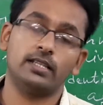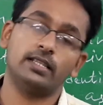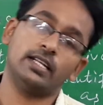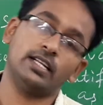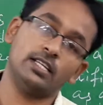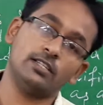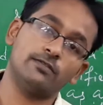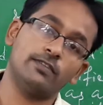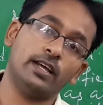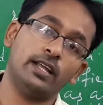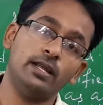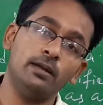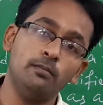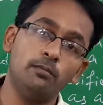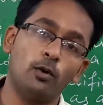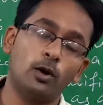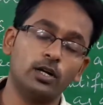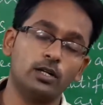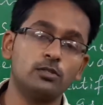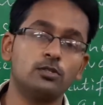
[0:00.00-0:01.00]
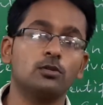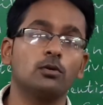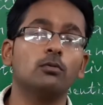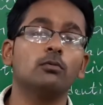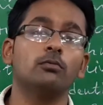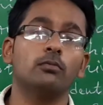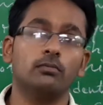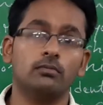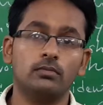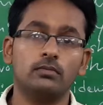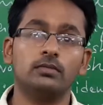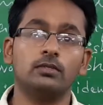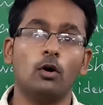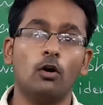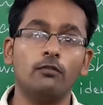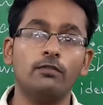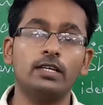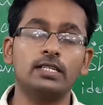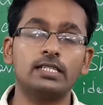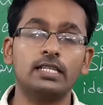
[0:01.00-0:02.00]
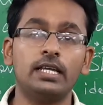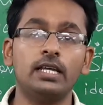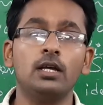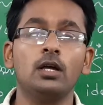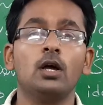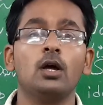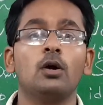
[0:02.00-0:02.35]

That is very important. So obviously